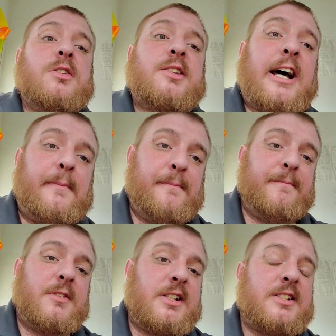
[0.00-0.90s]
stop.
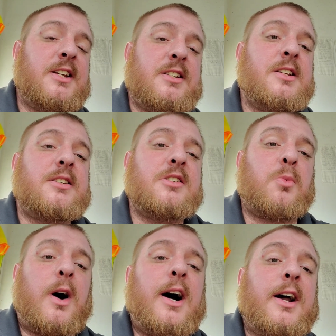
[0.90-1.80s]
This is
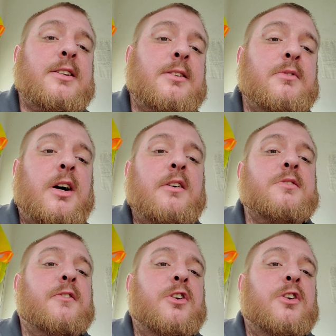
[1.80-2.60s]
why sometimes if